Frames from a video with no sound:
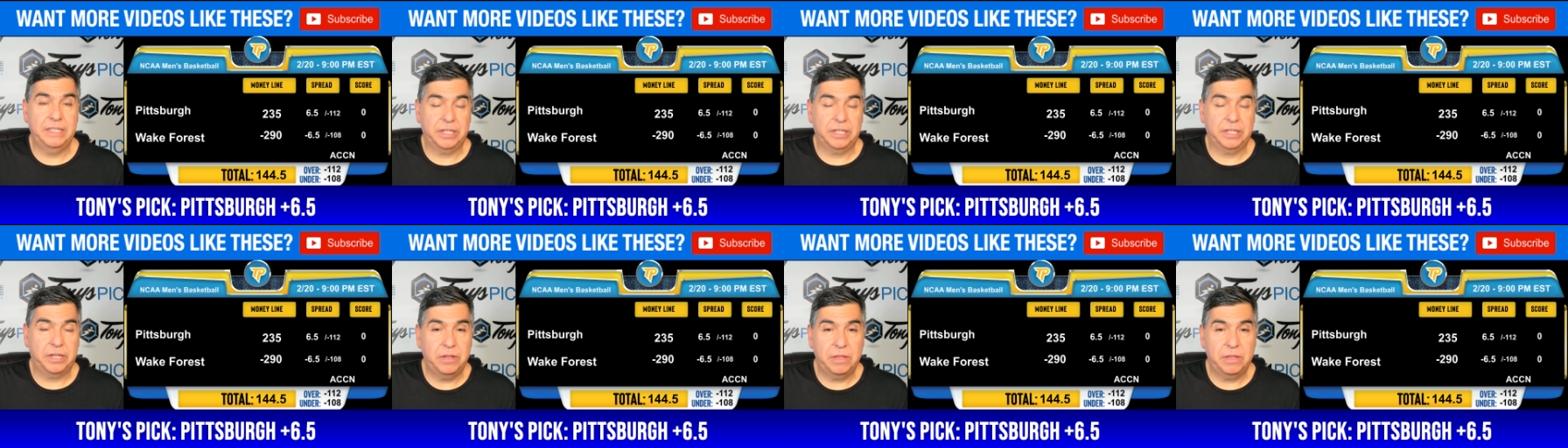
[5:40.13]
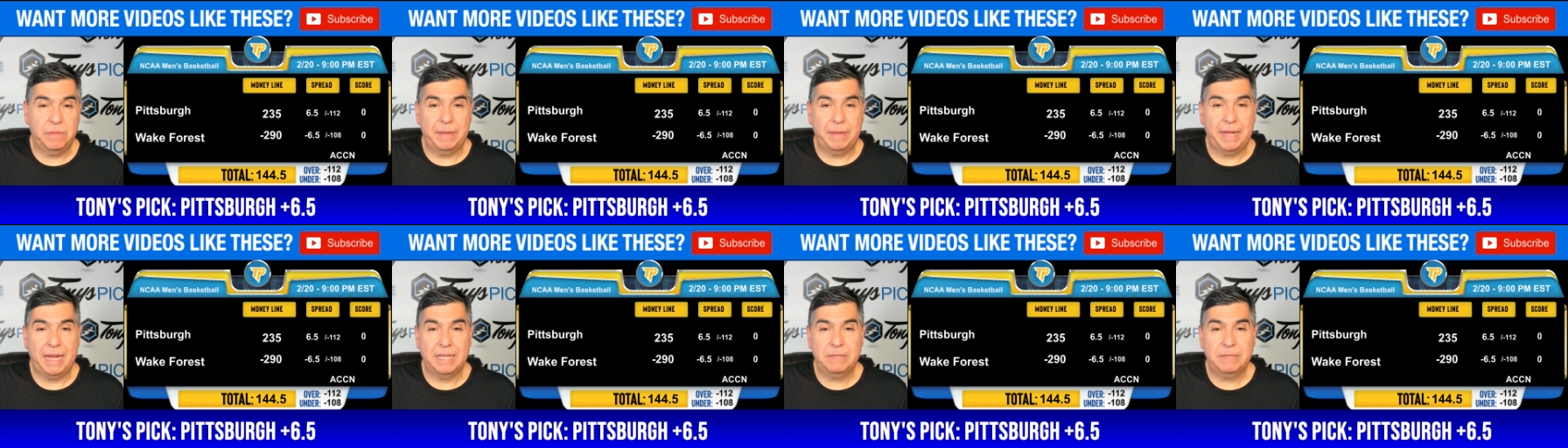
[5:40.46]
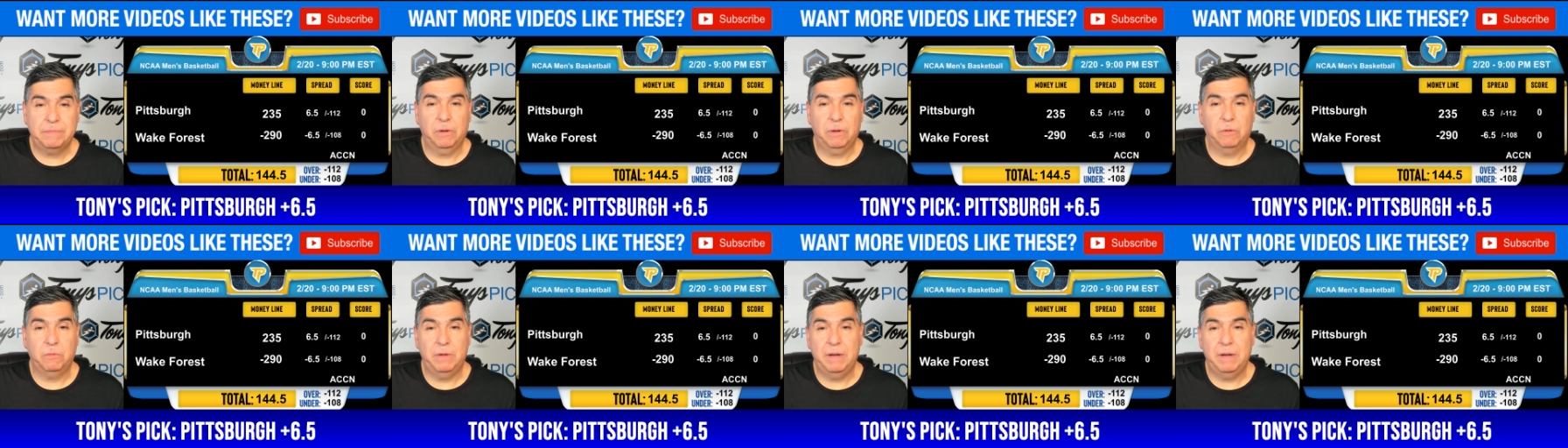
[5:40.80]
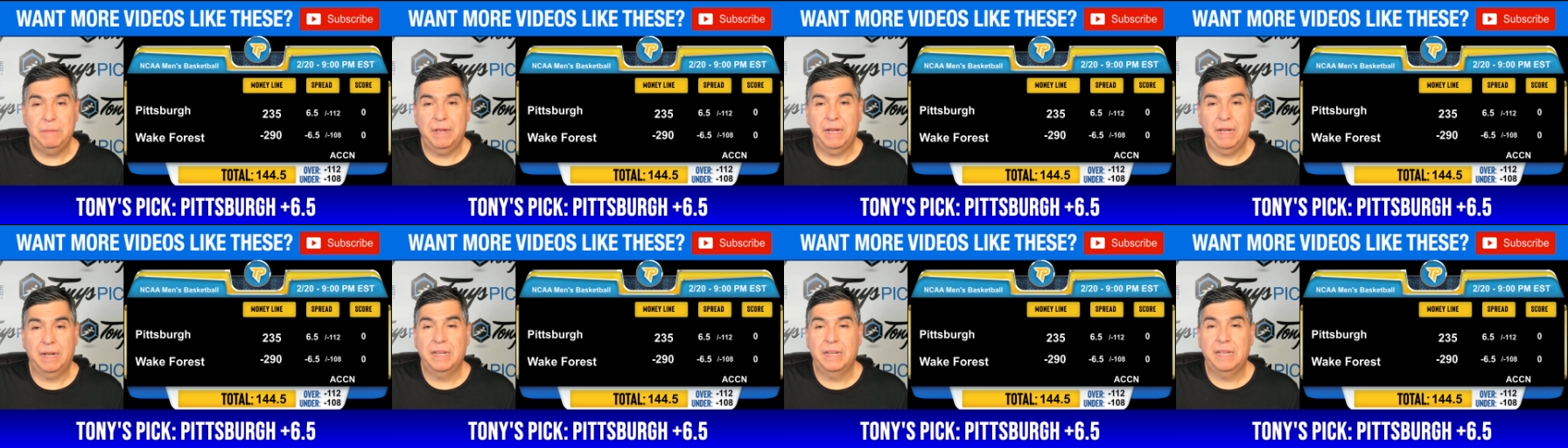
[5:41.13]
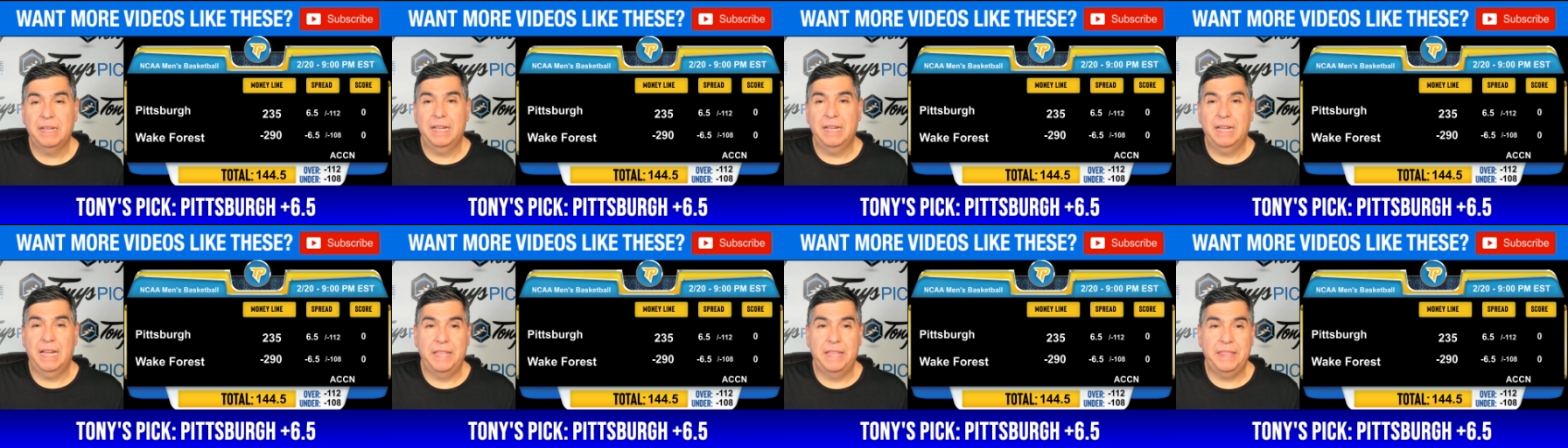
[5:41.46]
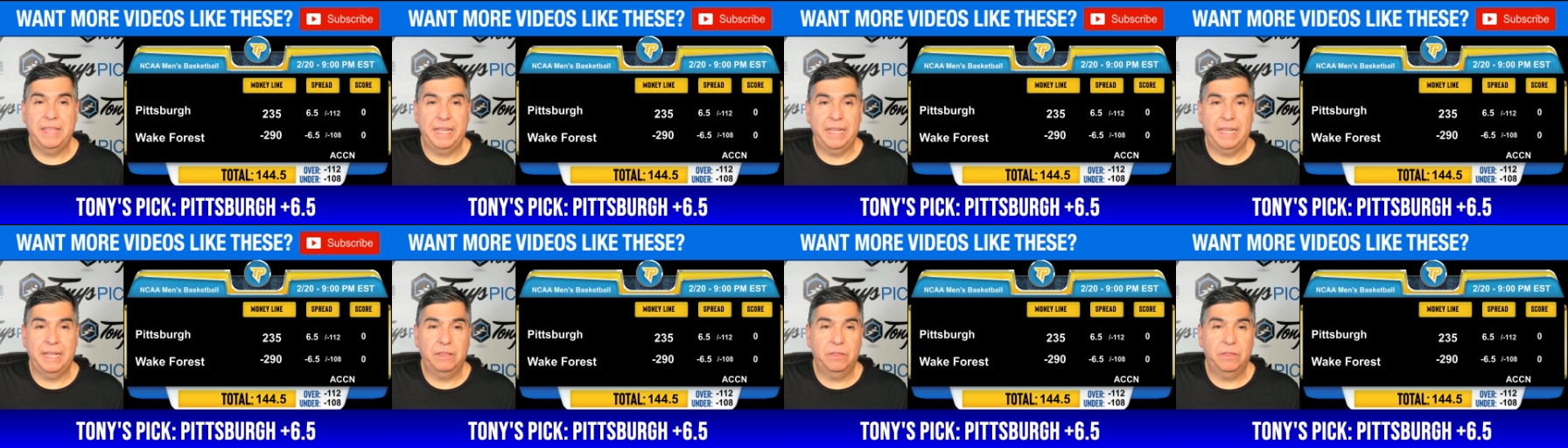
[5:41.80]
secure the basketball rebound, and
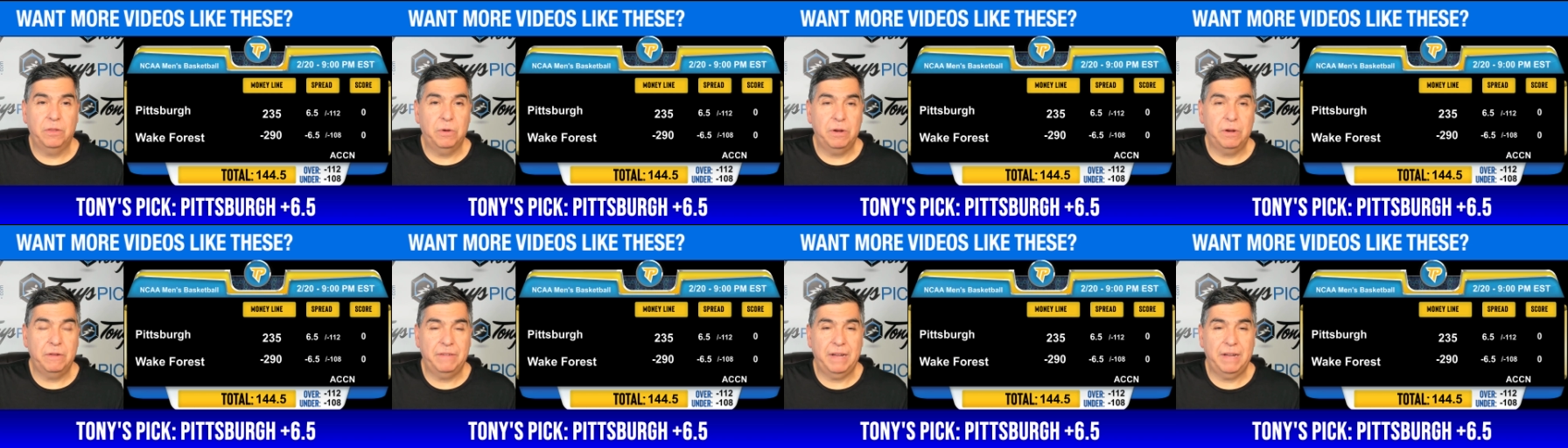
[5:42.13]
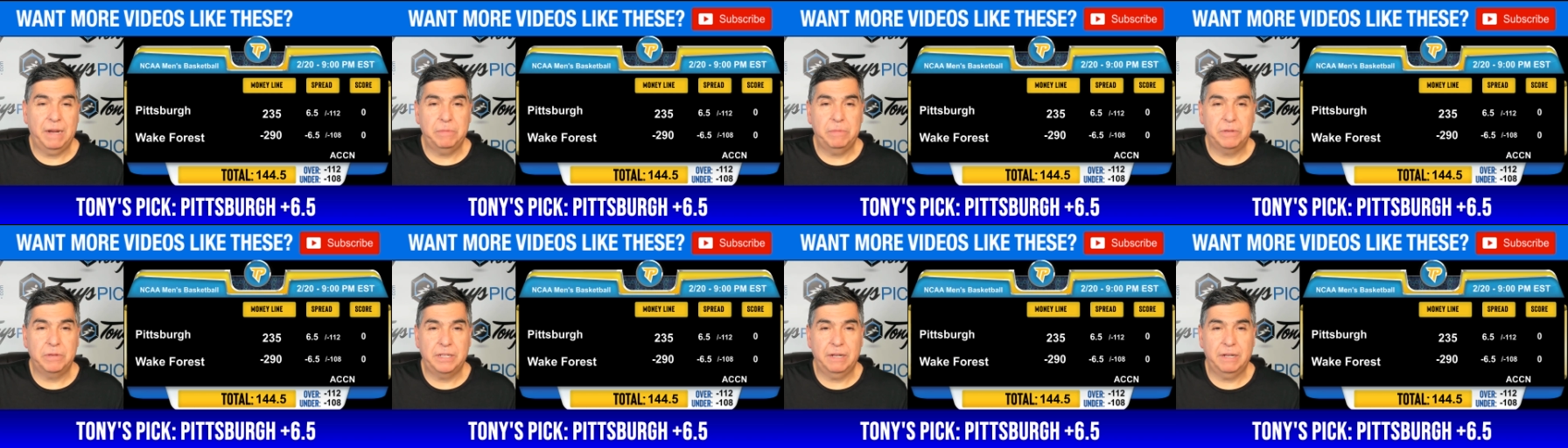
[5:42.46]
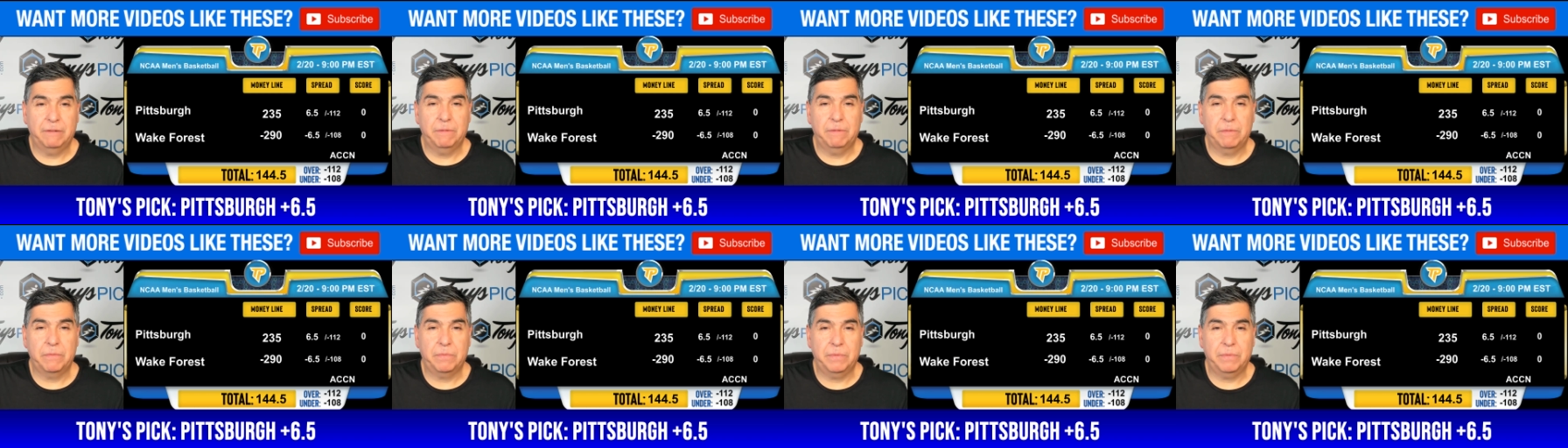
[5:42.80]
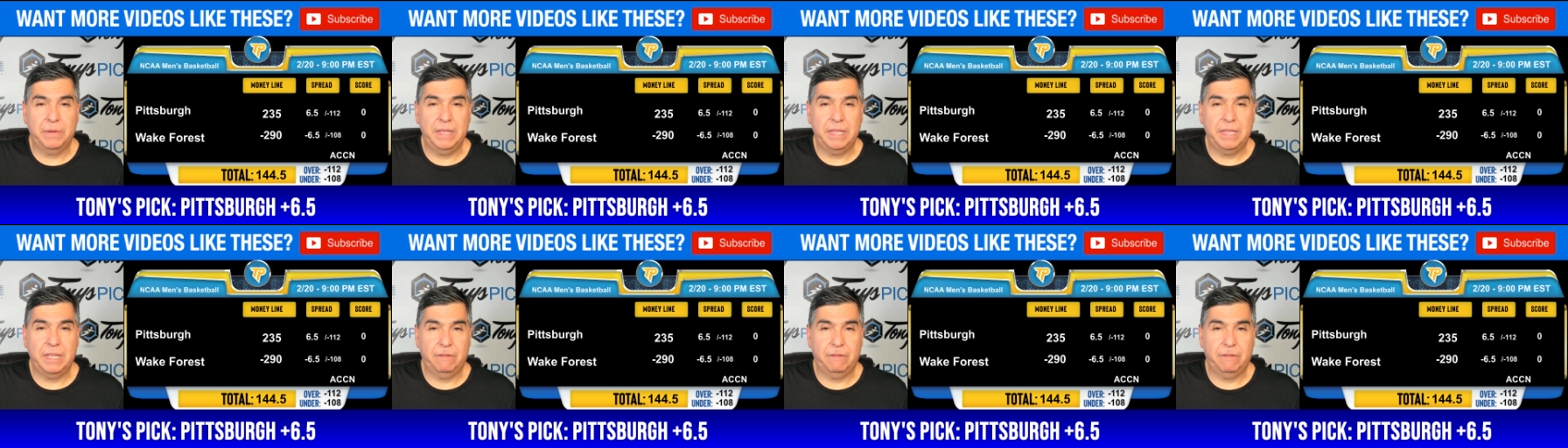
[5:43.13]
they hit 35% from three.